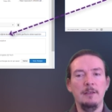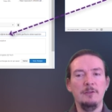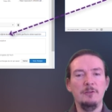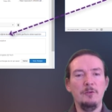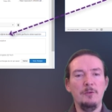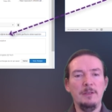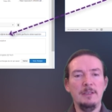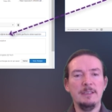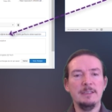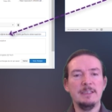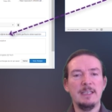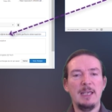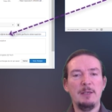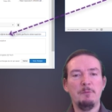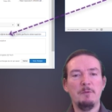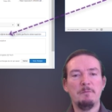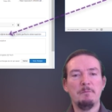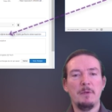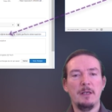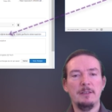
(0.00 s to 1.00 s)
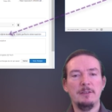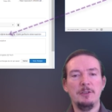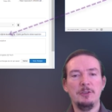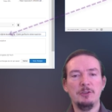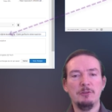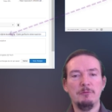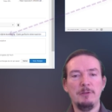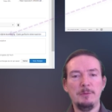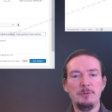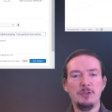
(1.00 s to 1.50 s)
Doing the same with my
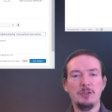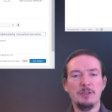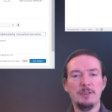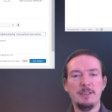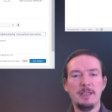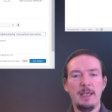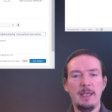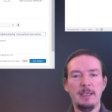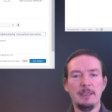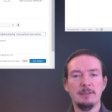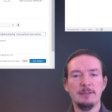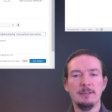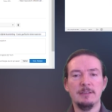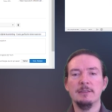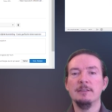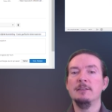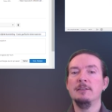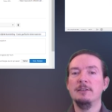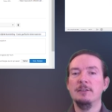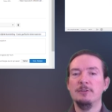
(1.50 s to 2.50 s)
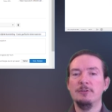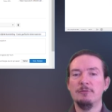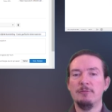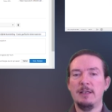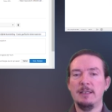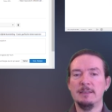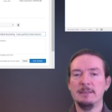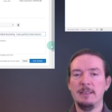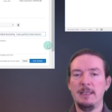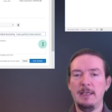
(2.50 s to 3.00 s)
description text,
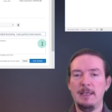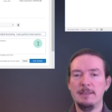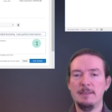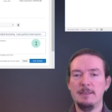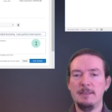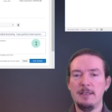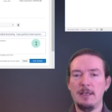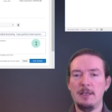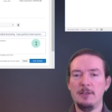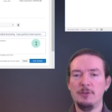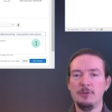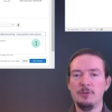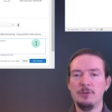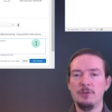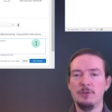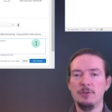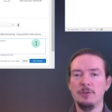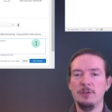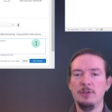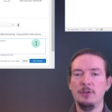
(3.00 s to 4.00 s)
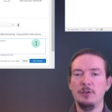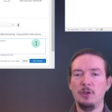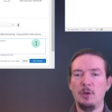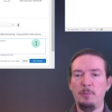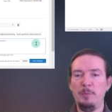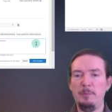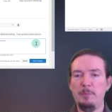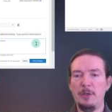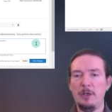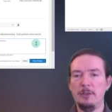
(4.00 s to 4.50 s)
translate into Dutch,
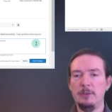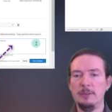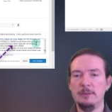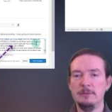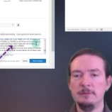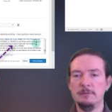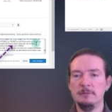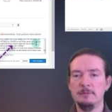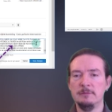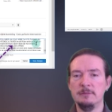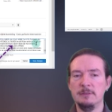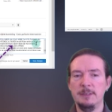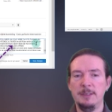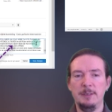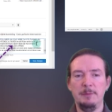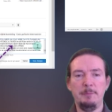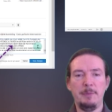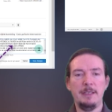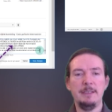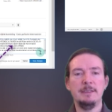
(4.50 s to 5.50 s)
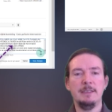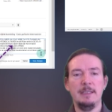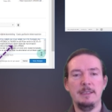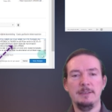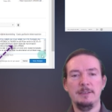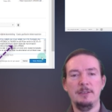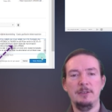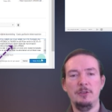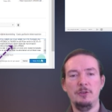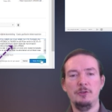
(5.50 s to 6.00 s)
copy button, paste it
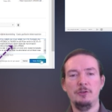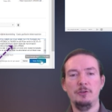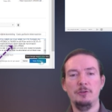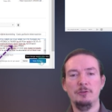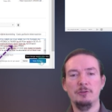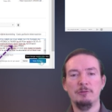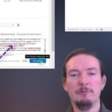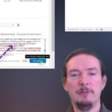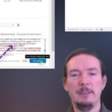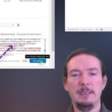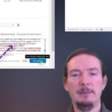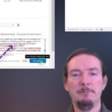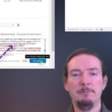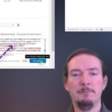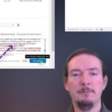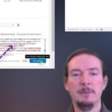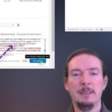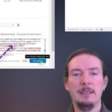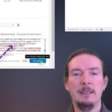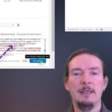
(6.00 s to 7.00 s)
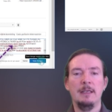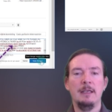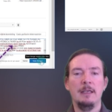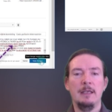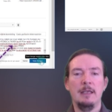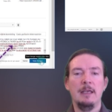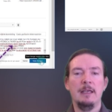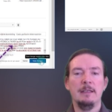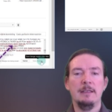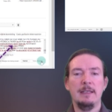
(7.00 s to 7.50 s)
into the YouTube screen.
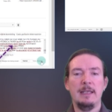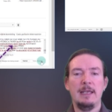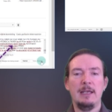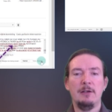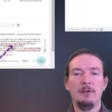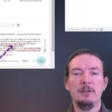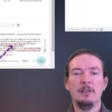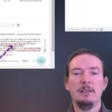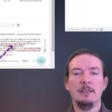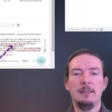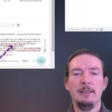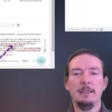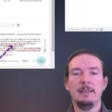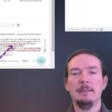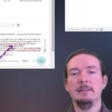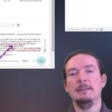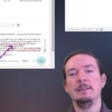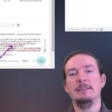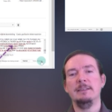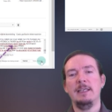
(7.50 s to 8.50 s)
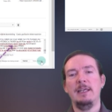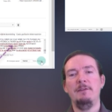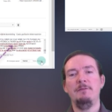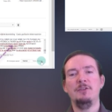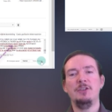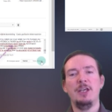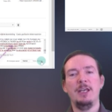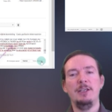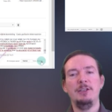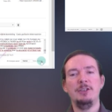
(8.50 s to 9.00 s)
Now click Save
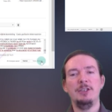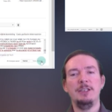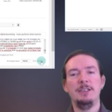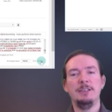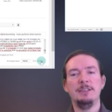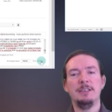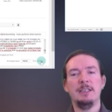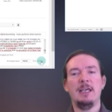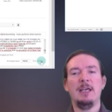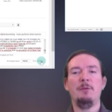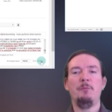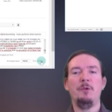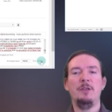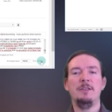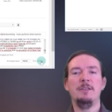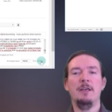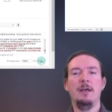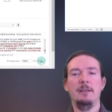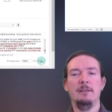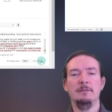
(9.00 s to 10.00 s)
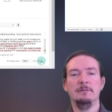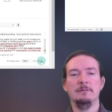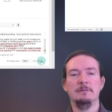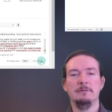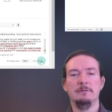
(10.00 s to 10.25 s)
Changes and we're done.